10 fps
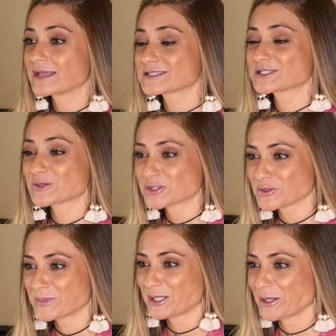at
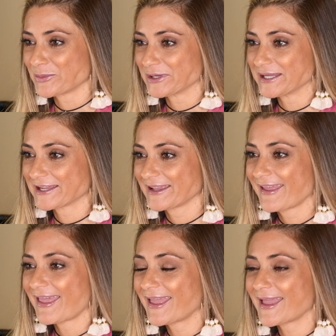Social Media Week,
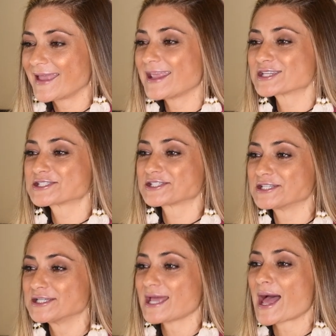and
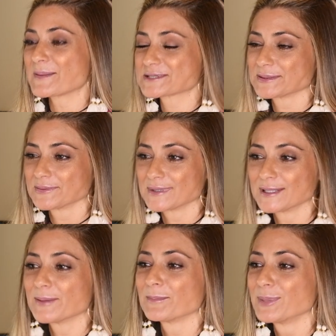she
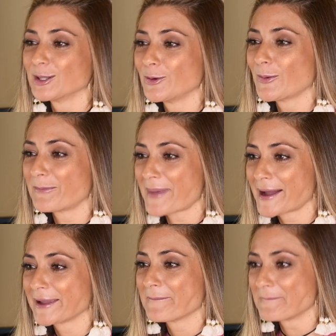absolutely blew
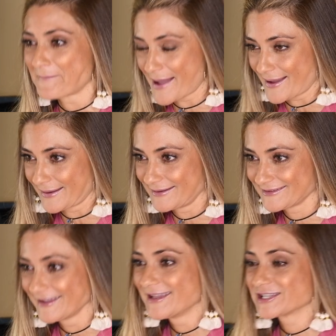my
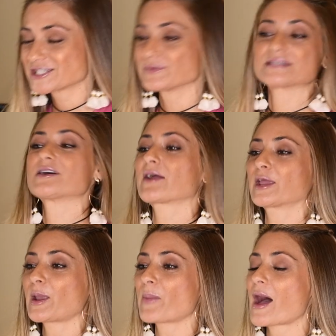mind. She was
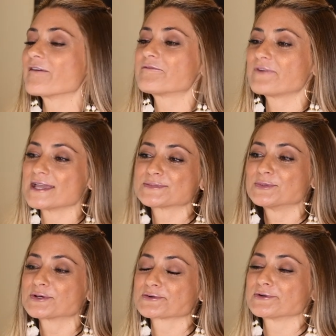talking about
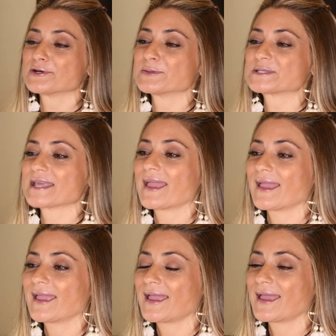Facebook groups,
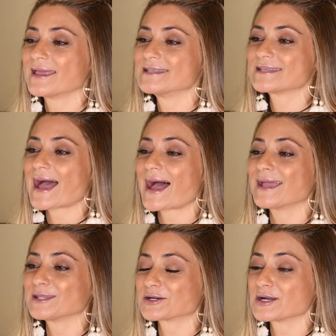and
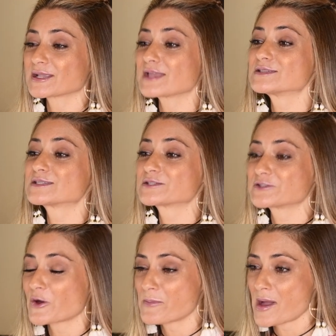I learned
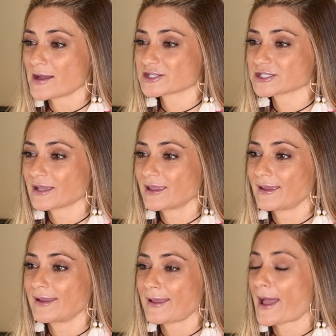so much
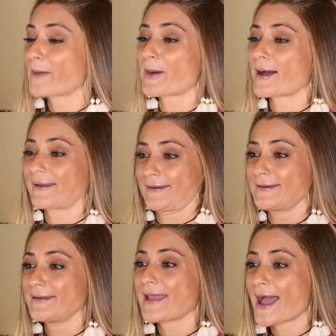in about a
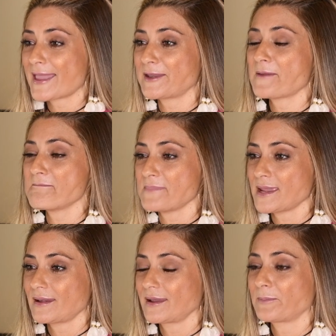ninety
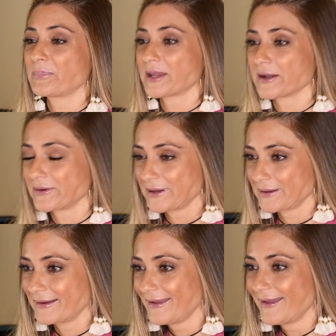minute
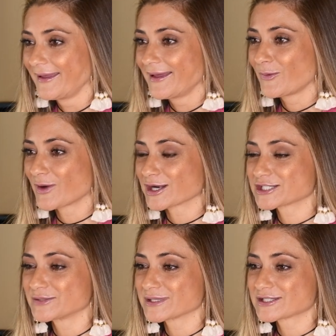period where
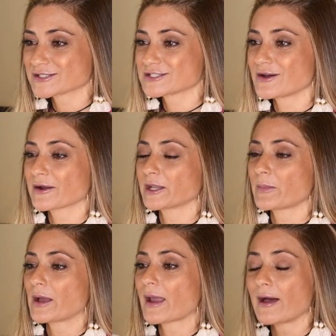she was just talking
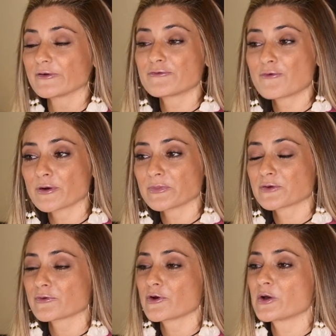about how to form the
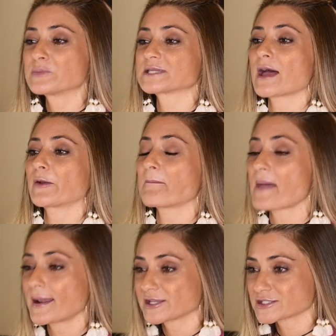groups, how to
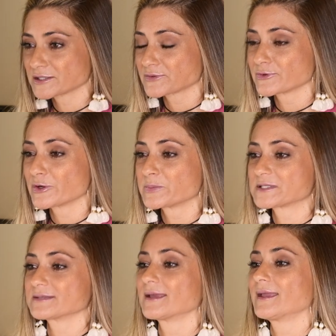manage the
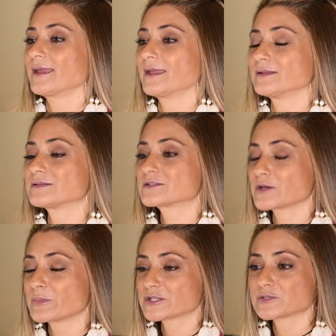groups, and
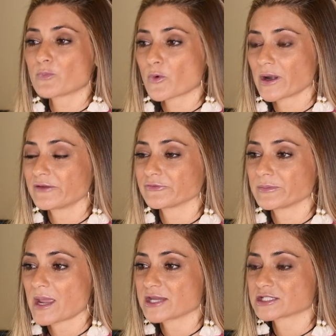so much more
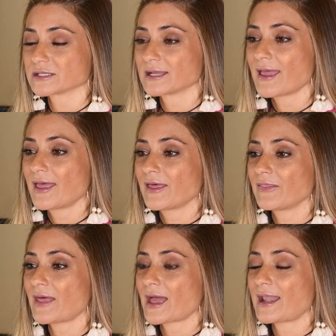information
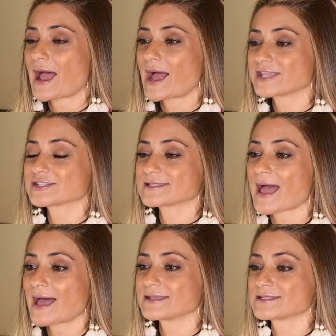that I just
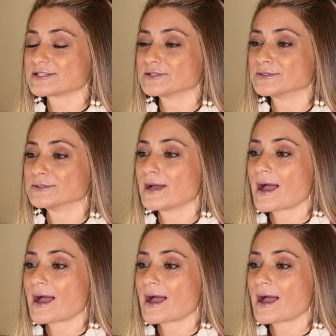had to